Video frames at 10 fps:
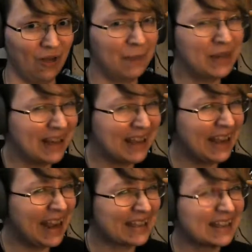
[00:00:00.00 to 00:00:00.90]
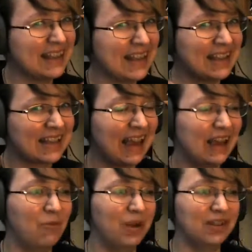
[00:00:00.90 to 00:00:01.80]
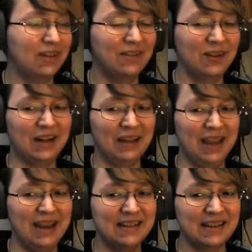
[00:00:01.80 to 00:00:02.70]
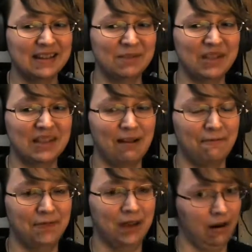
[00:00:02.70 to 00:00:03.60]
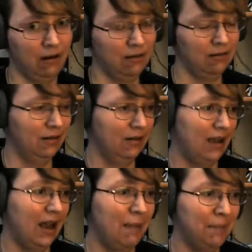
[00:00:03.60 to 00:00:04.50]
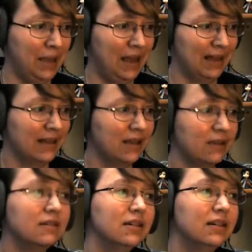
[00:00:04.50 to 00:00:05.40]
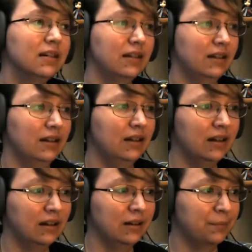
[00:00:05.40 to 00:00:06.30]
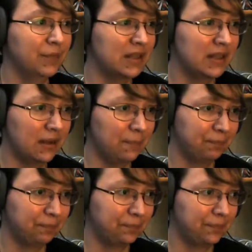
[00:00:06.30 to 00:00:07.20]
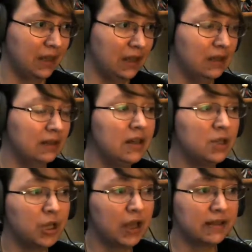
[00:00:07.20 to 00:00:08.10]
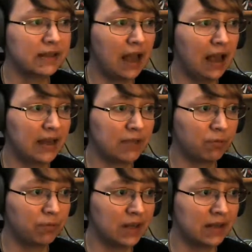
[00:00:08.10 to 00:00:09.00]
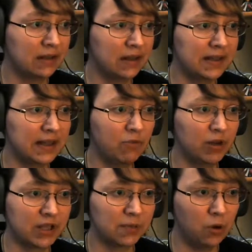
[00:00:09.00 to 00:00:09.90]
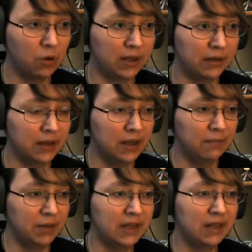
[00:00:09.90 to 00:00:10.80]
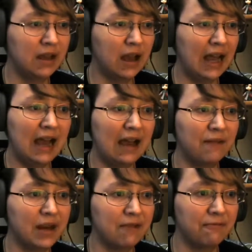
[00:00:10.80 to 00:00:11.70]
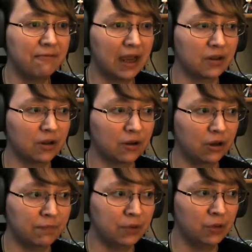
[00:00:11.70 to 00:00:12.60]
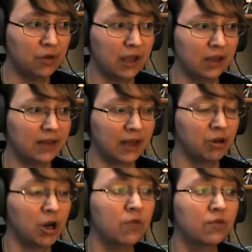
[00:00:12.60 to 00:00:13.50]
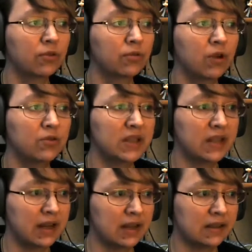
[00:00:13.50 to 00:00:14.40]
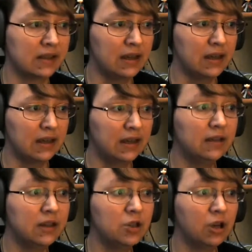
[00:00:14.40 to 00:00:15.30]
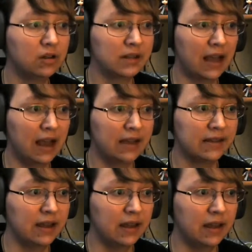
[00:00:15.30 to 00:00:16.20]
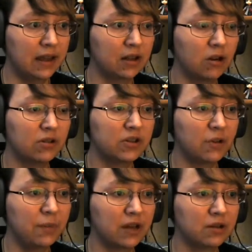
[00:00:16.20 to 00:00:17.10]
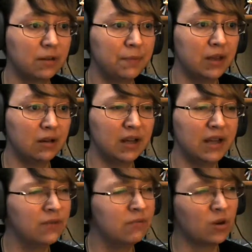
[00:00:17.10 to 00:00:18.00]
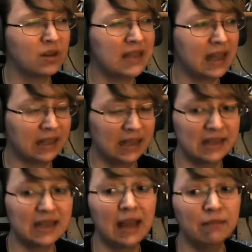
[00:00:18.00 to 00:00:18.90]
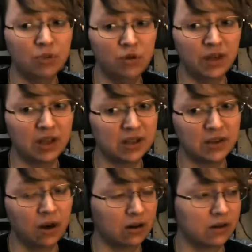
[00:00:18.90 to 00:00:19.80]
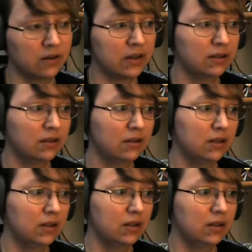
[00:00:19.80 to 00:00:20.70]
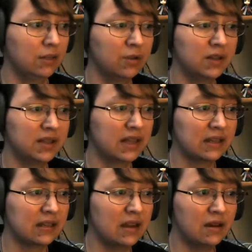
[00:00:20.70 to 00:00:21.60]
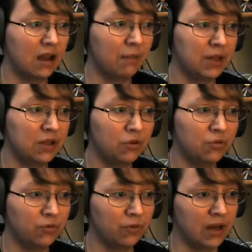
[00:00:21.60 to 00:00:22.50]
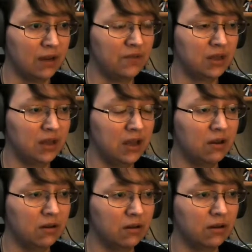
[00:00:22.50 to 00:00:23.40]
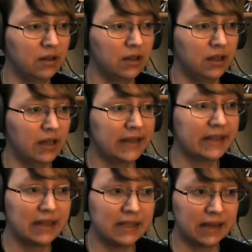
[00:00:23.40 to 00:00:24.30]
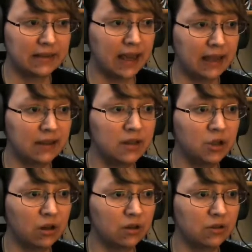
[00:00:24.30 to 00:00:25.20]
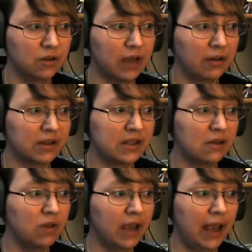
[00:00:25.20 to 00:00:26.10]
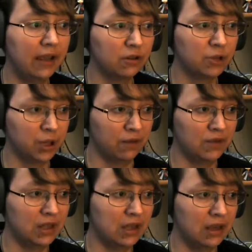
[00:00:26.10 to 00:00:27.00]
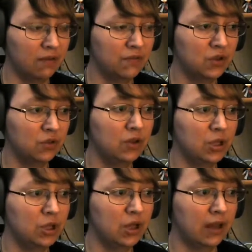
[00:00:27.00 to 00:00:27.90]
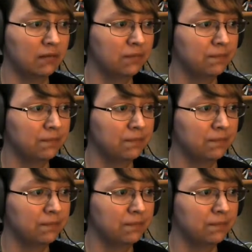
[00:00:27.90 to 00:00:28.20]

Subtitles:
I'm gonna guess that that's kind of what they're gonna hint at some stuff there. I bet. Let's see. Li Xian's eyes were presently somewhat swollen, but it did not have any effect on her beauty that could overthrow cities. In Li Zhong's eyes, it had also made her appear even more delicate and moving to the heart. The princess need not be too grieved. Here... As he said that, Li Zhong took out a silk handkerchief to give to Li Xian.